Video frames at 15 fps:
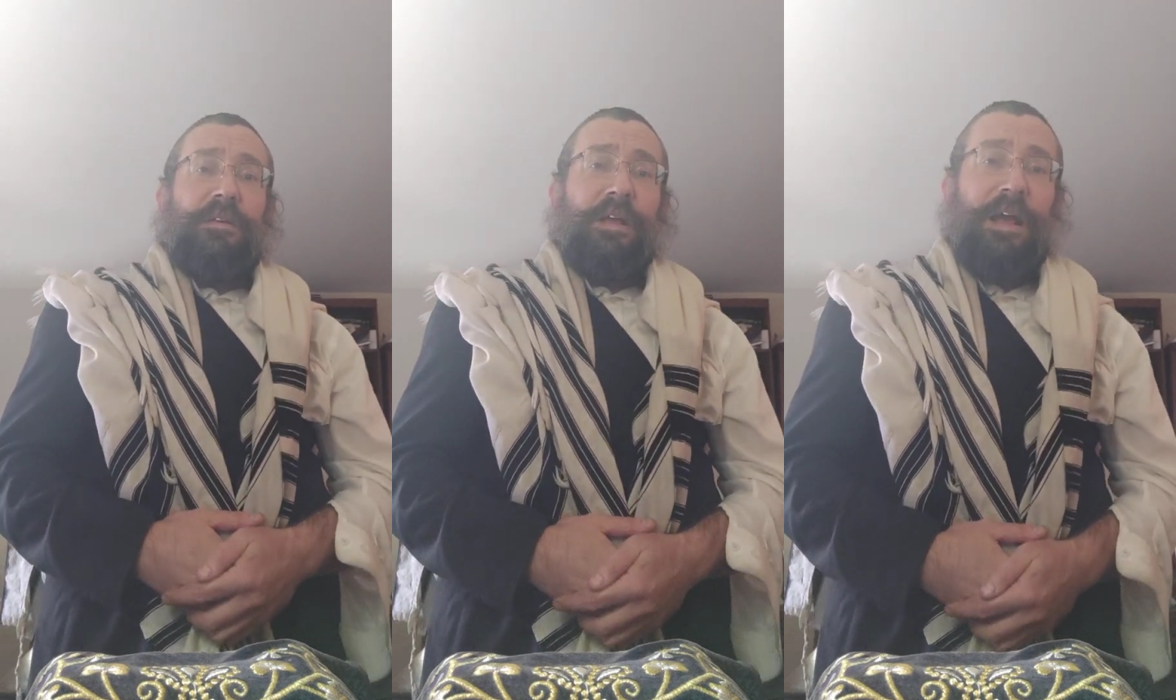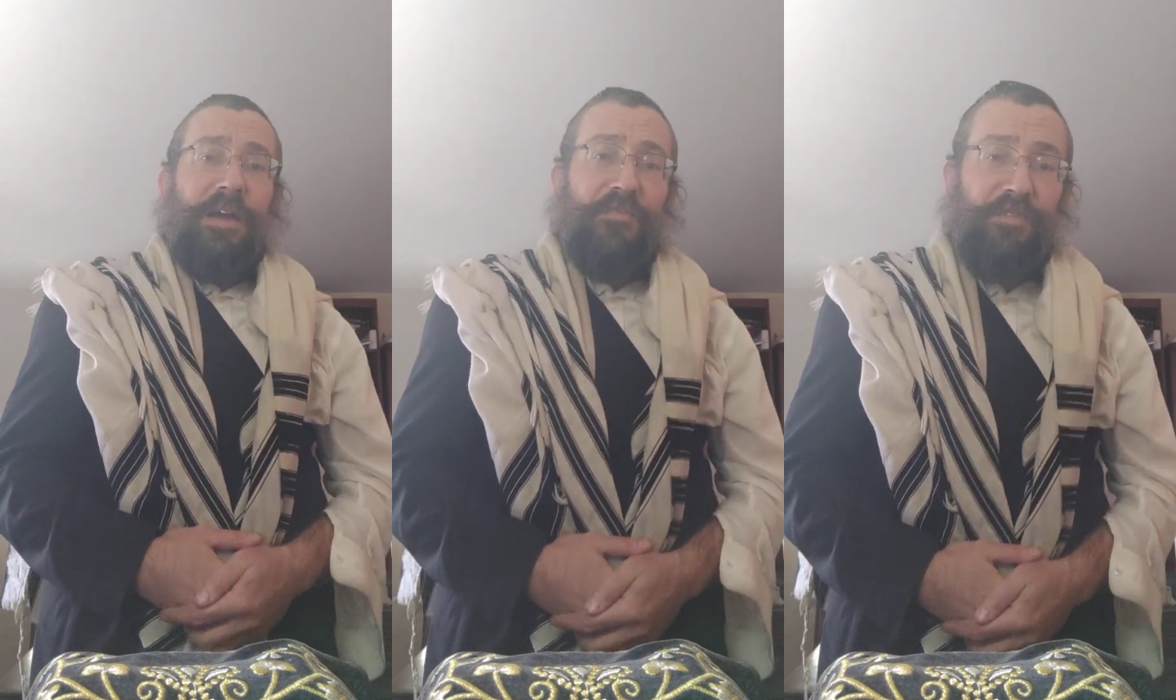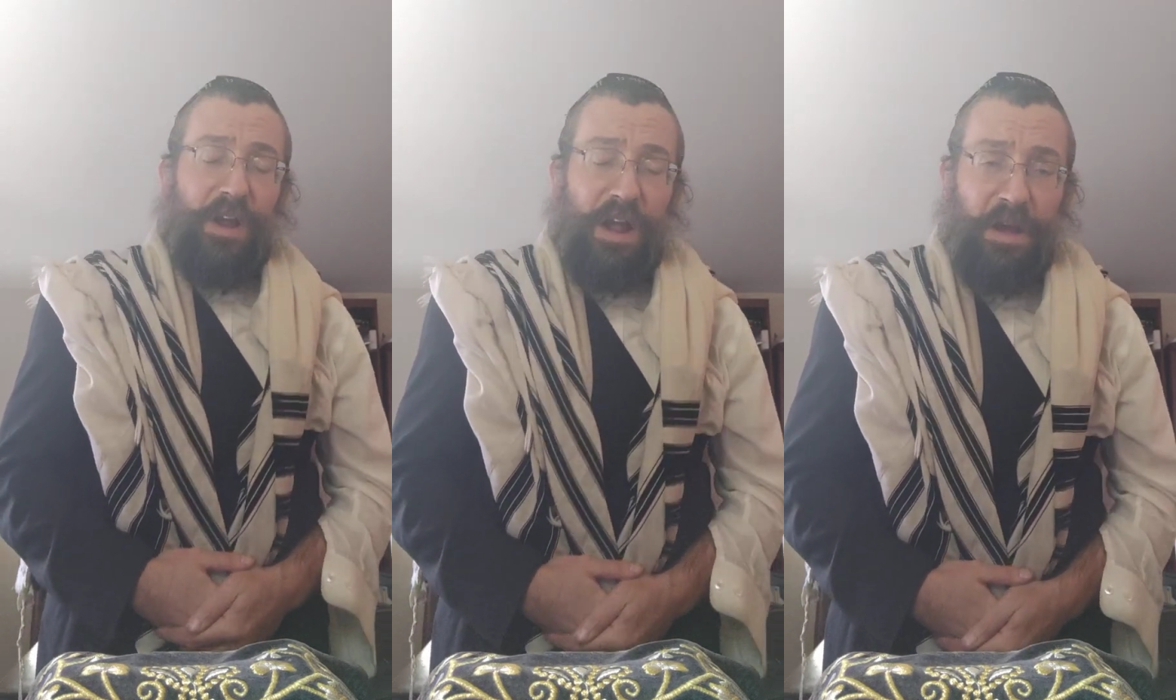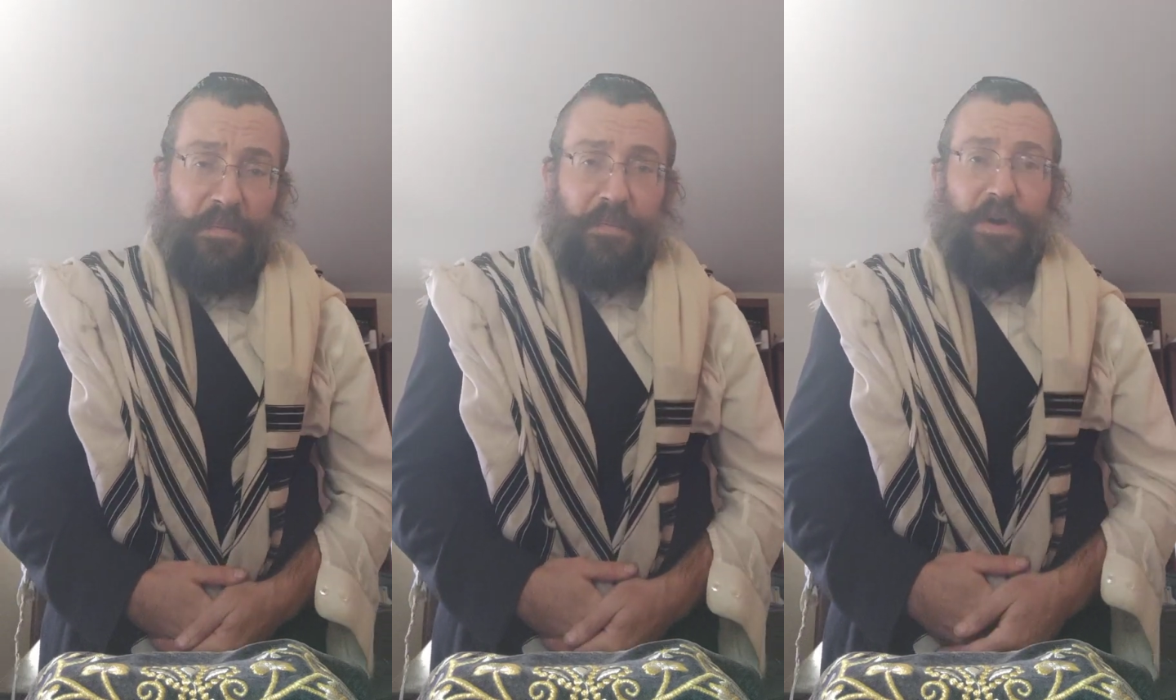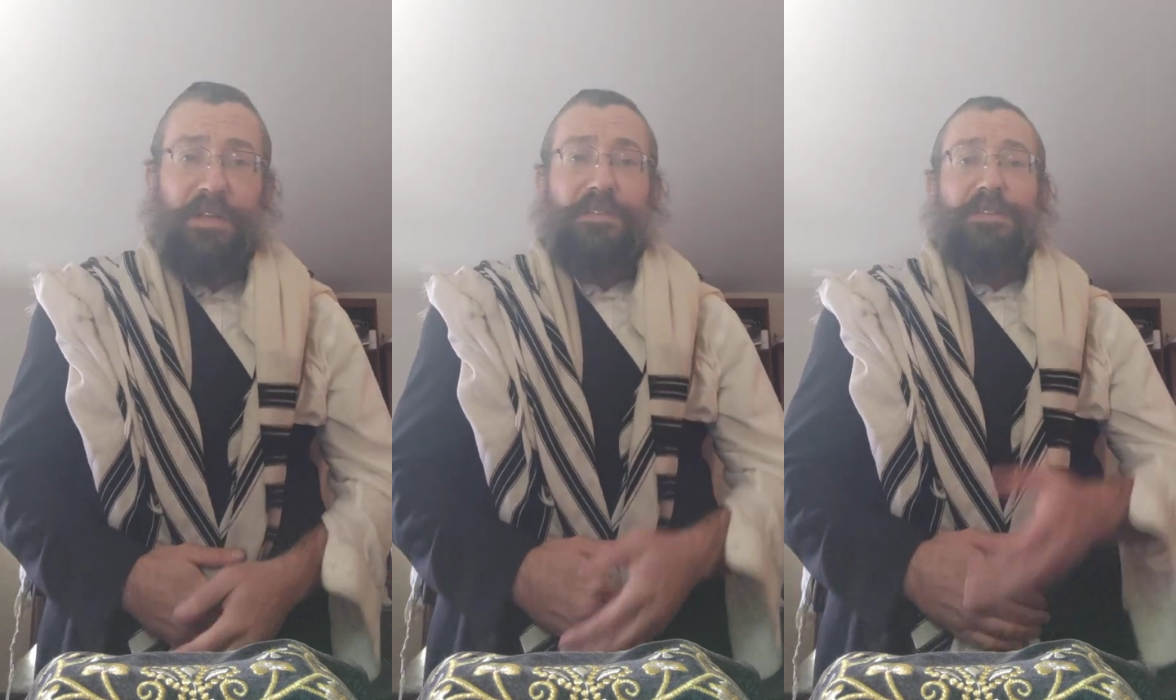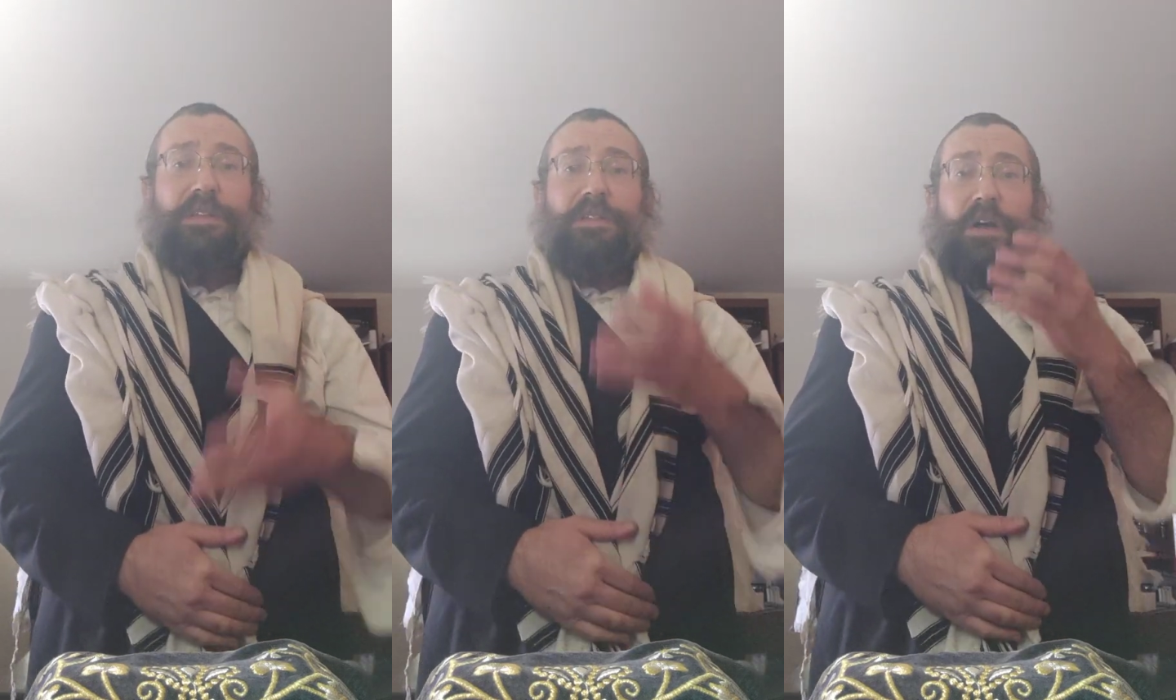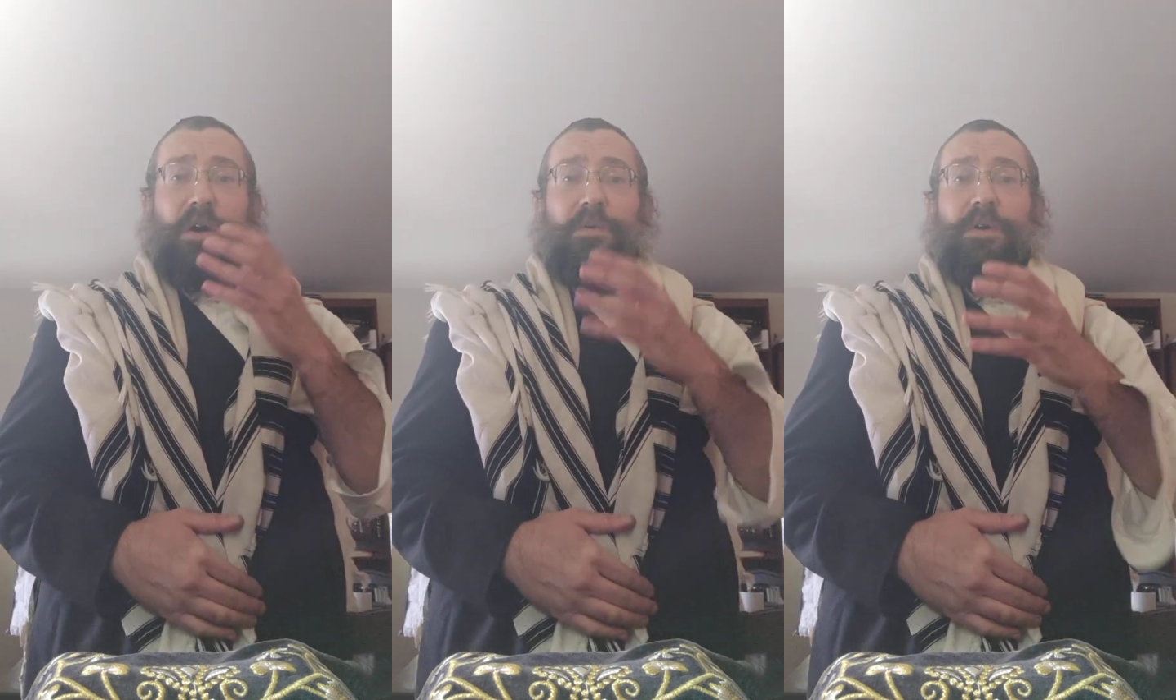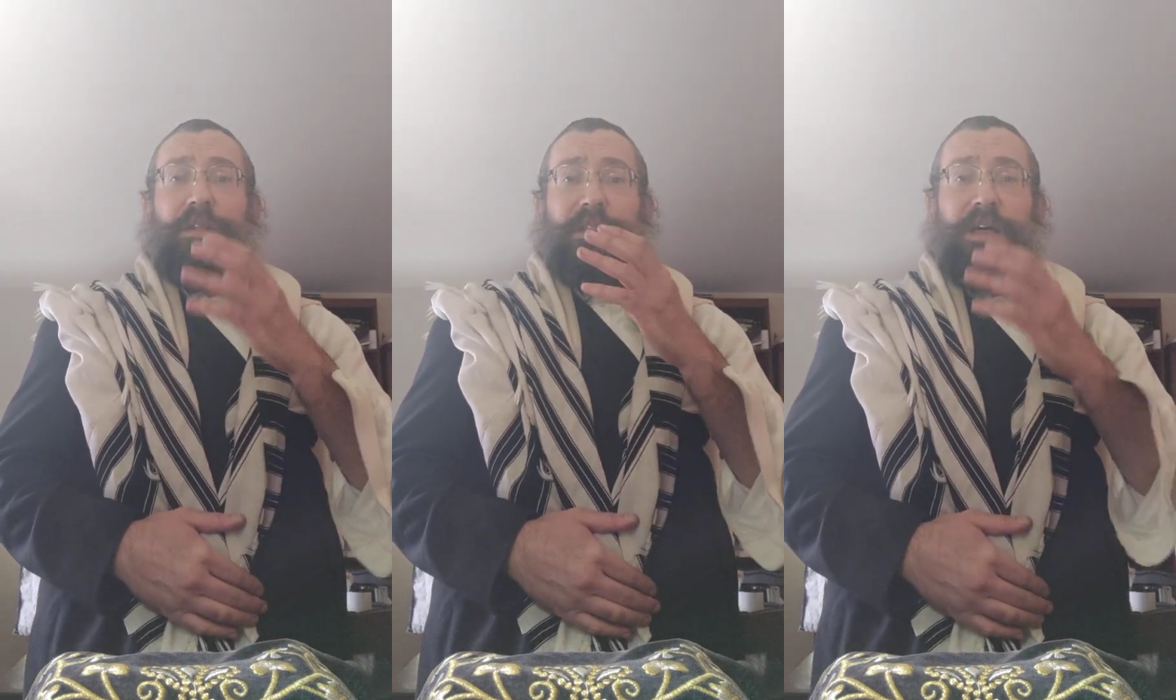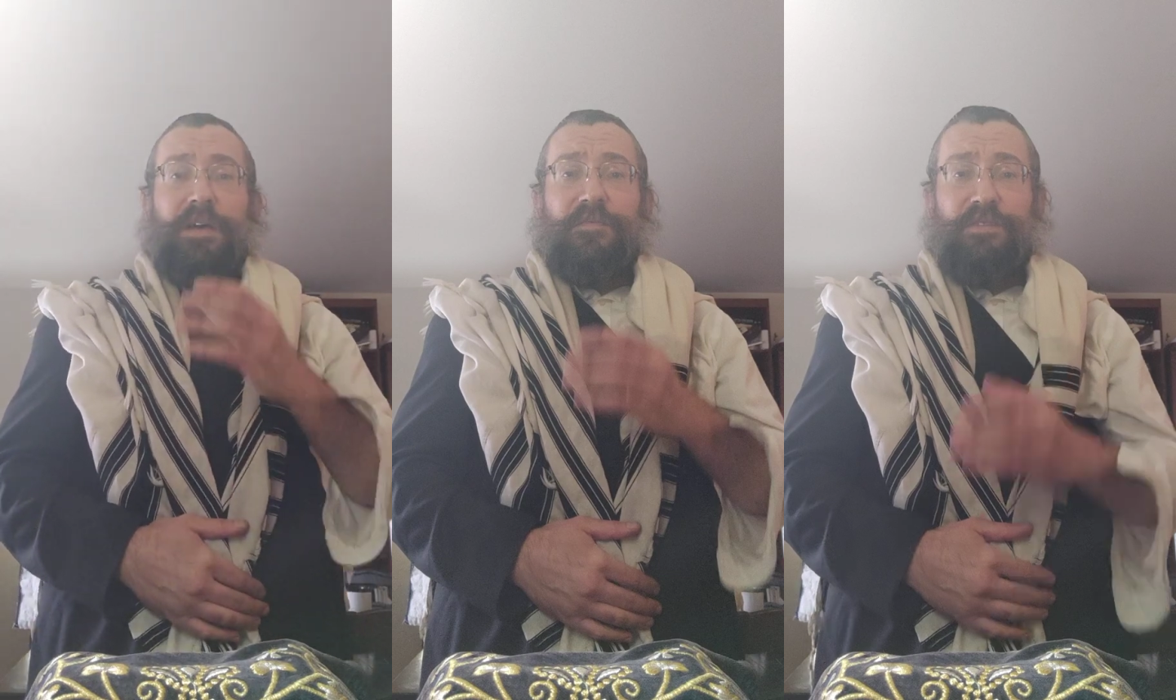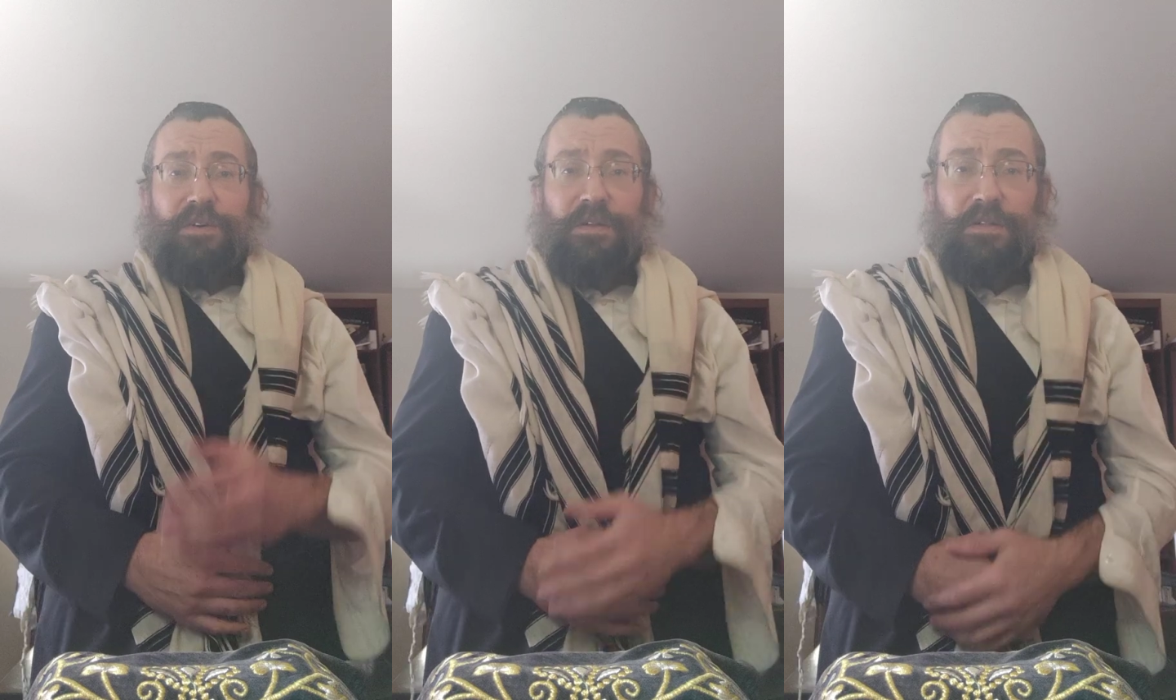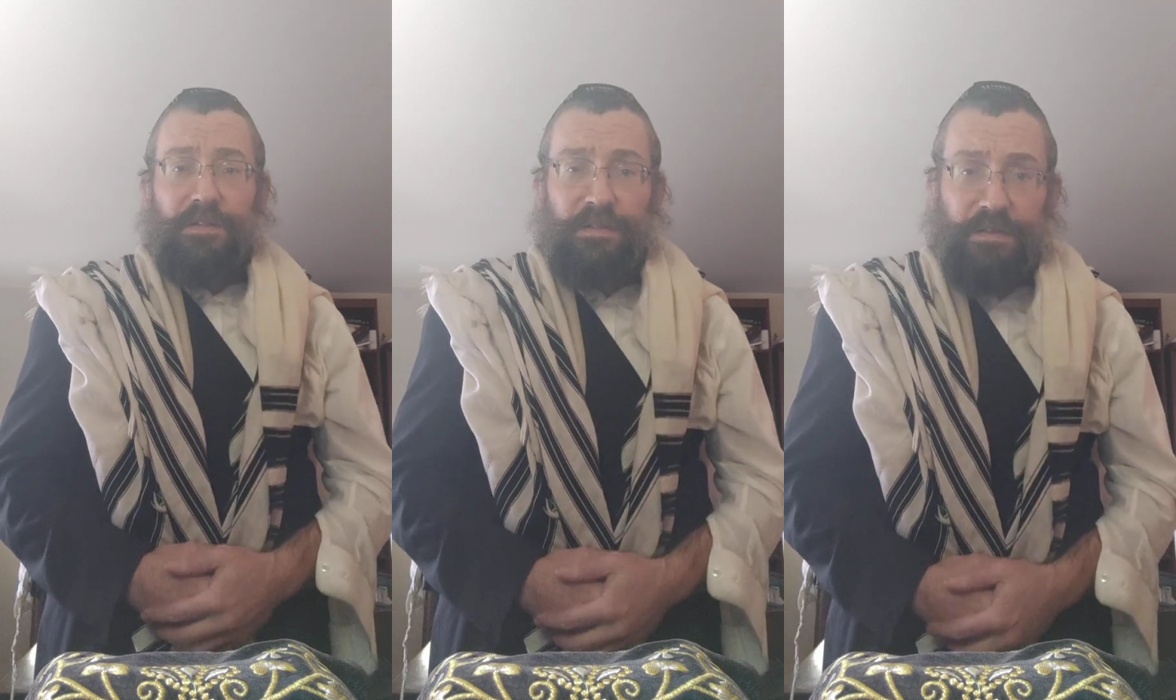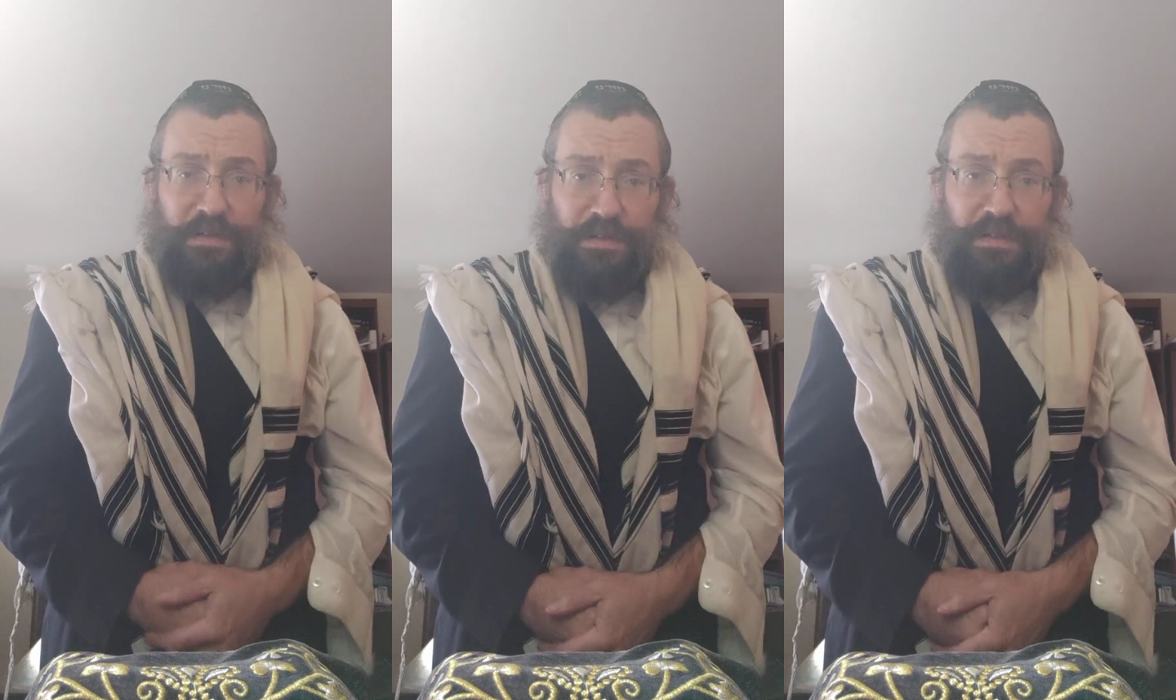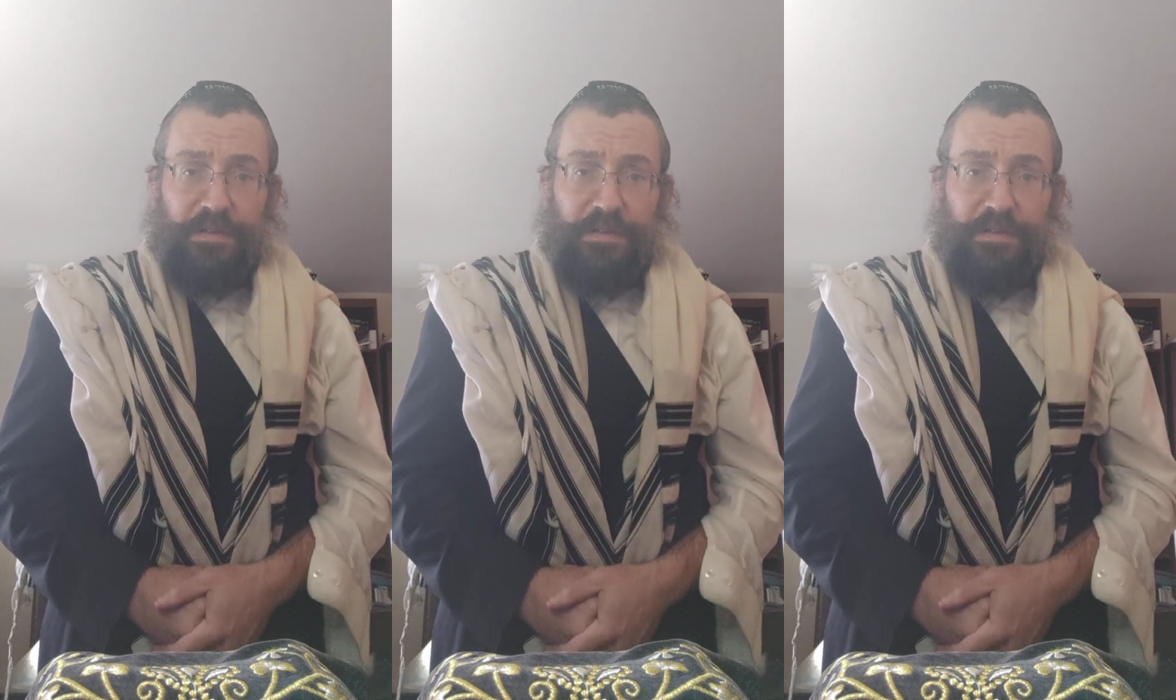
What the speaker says: Avraham was the lower level,